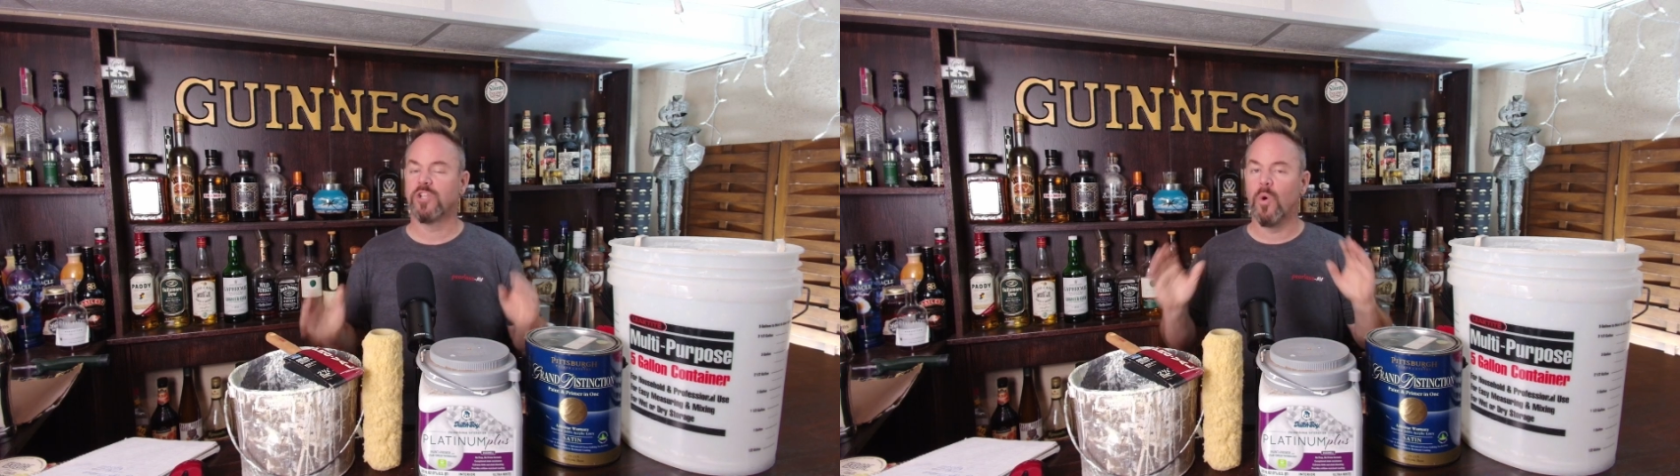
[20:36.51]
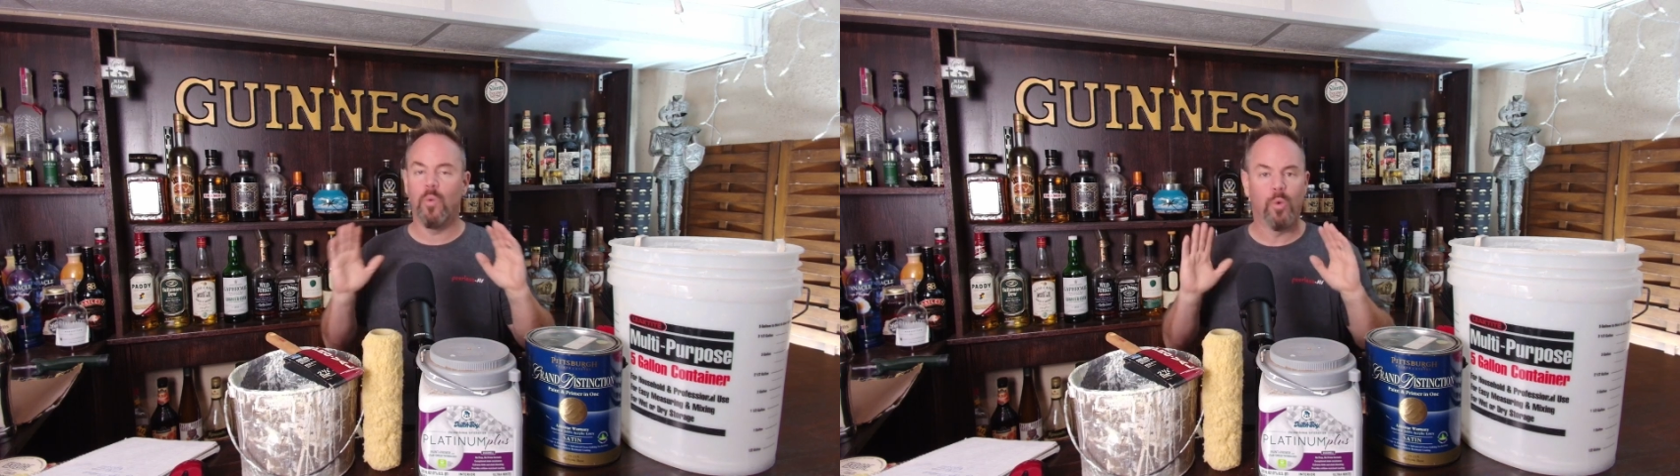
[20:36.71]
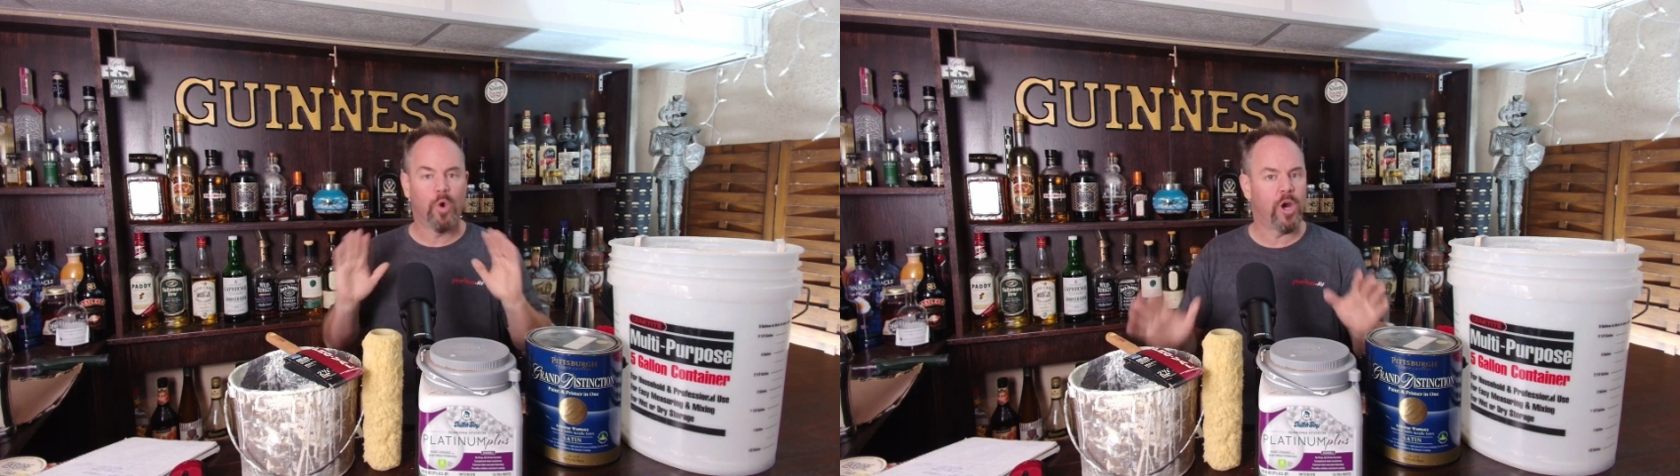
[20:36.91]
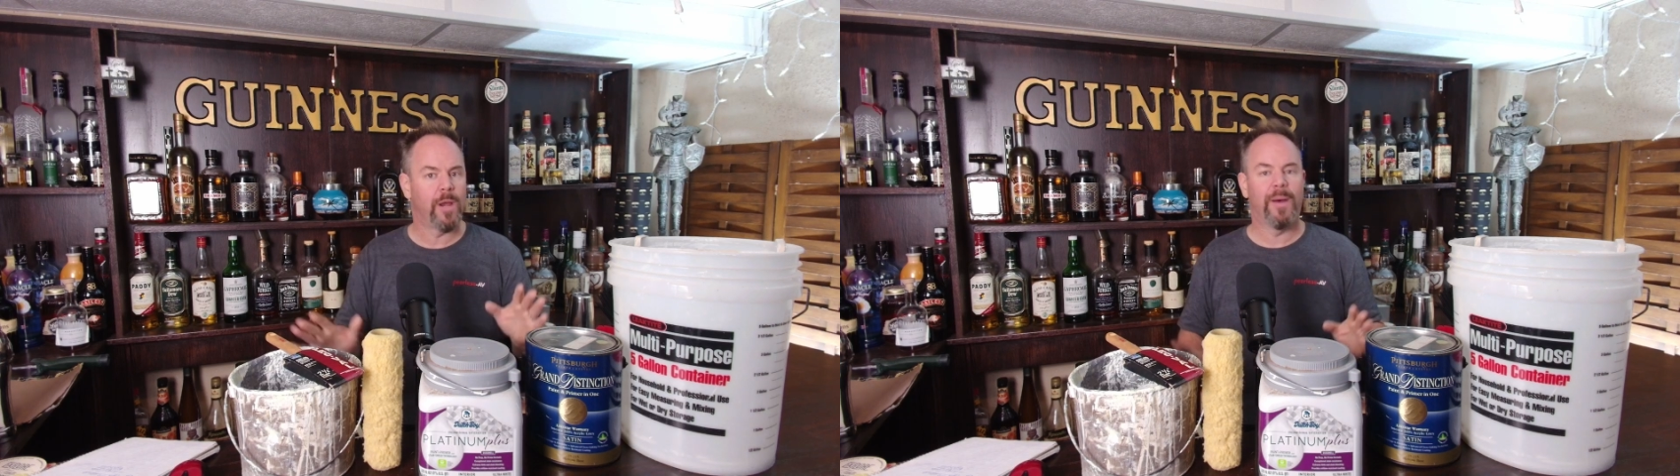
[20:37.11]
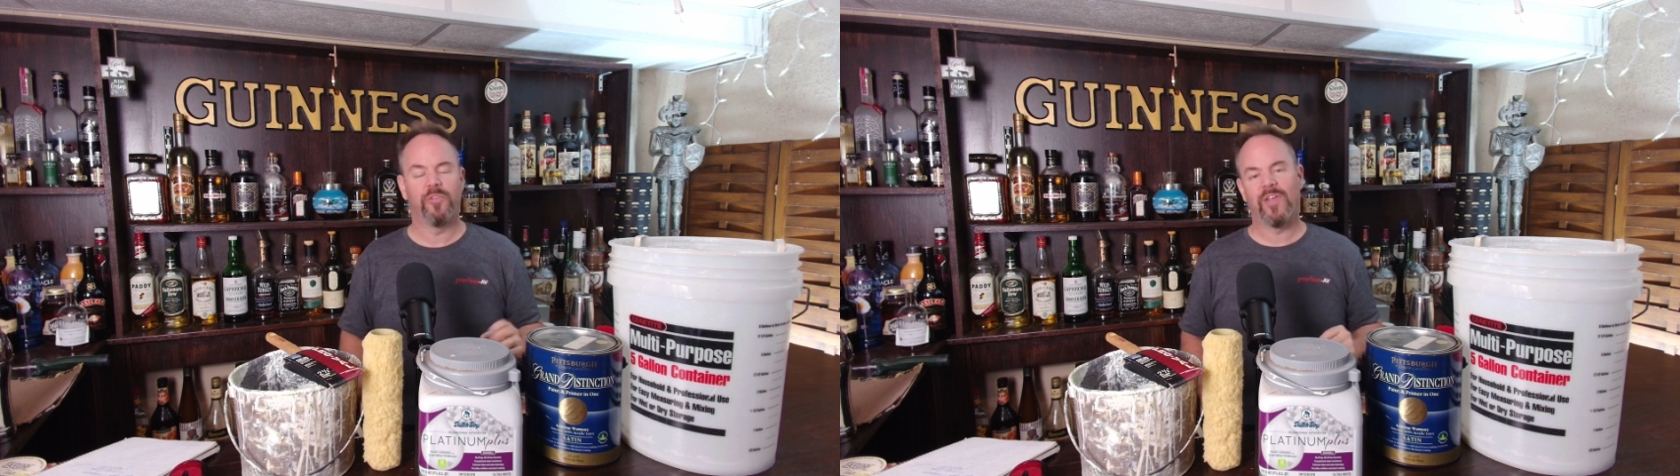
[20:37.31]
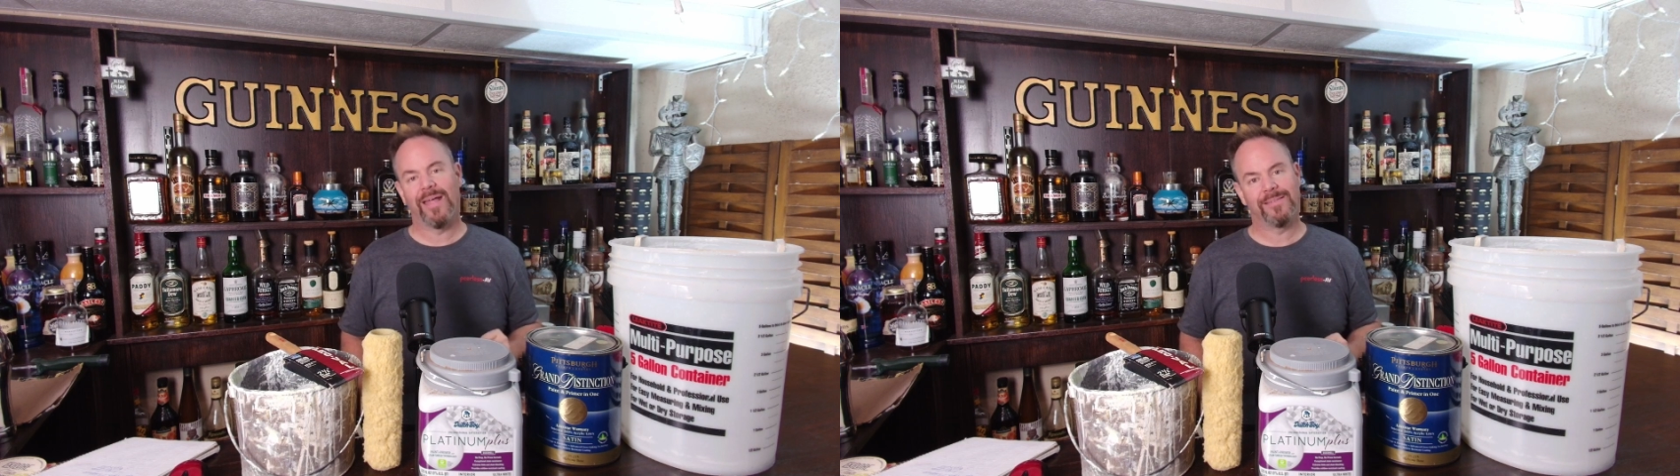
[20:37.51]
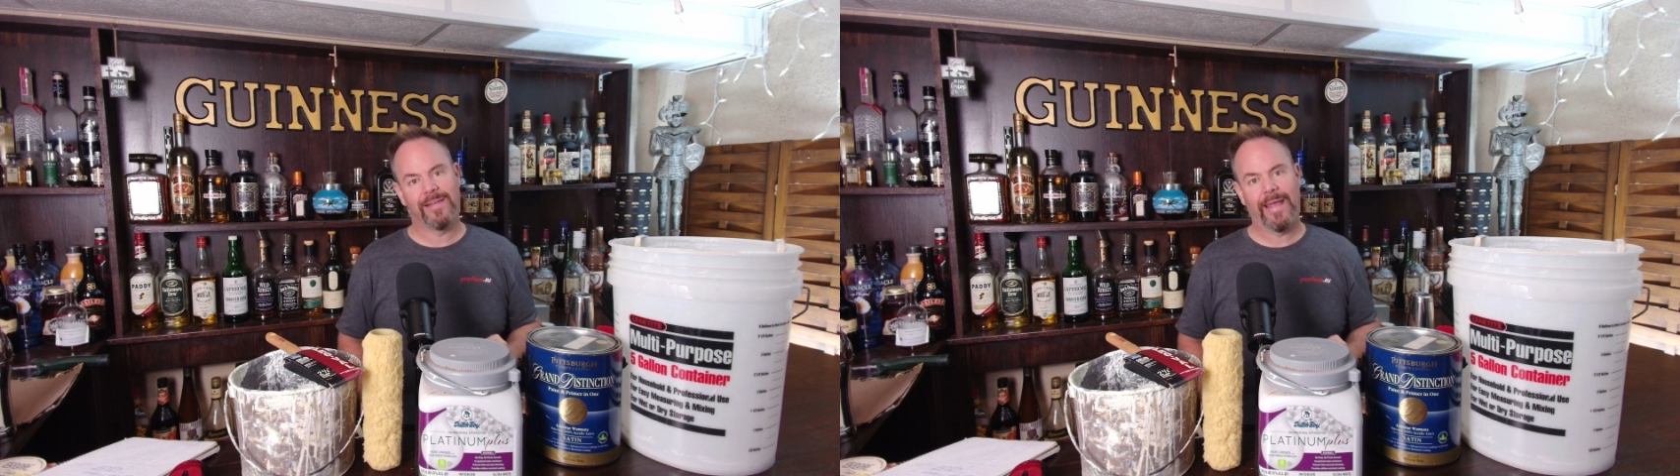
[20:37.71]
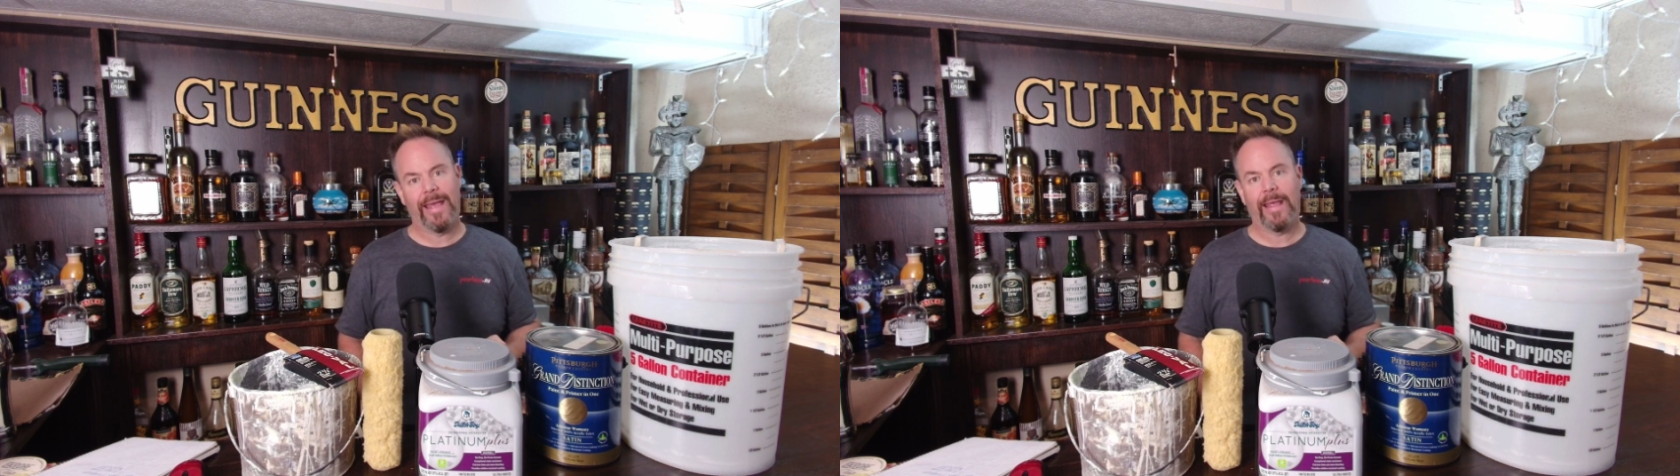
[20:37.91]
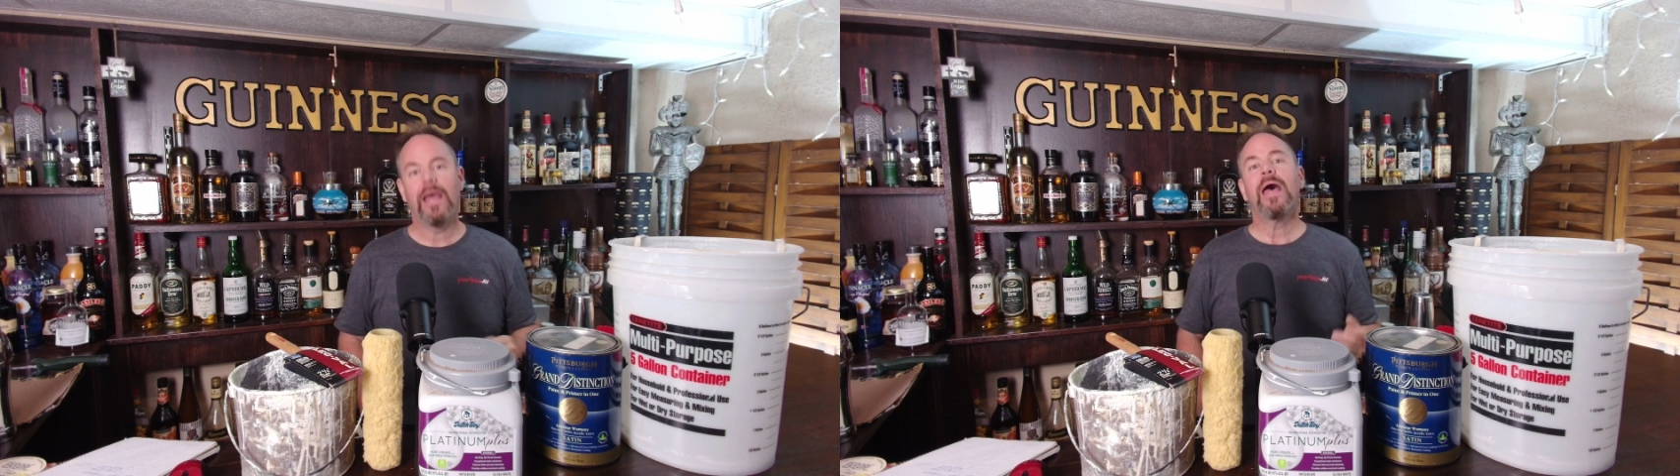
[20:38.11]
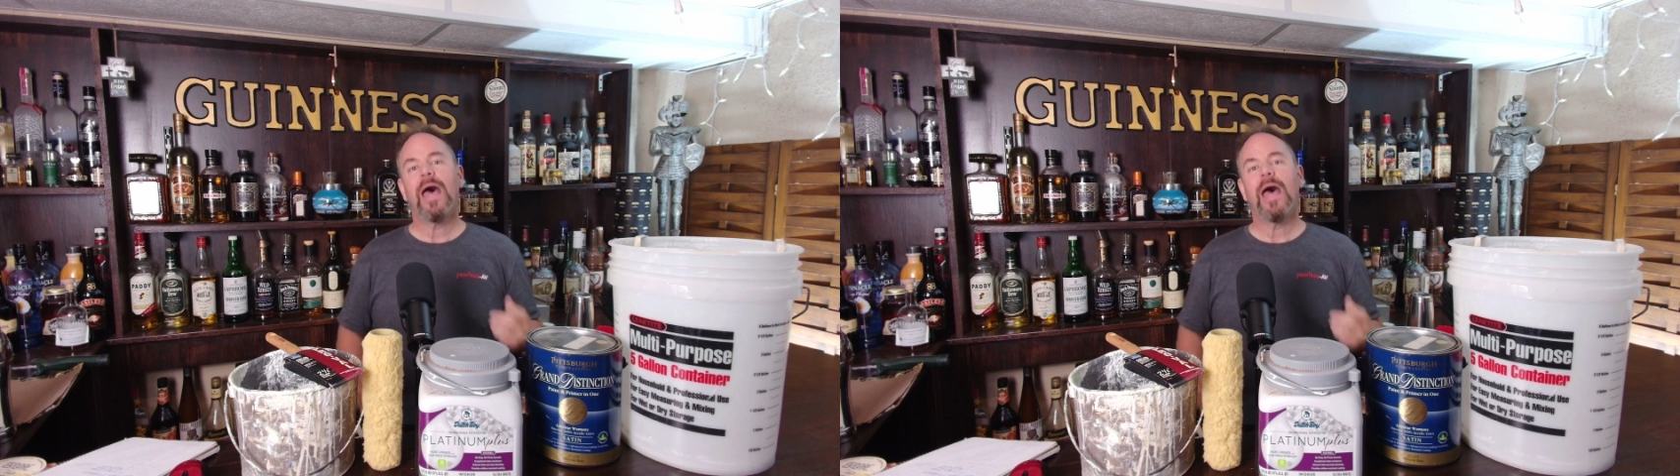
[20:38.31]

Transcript: Don't worry about that today.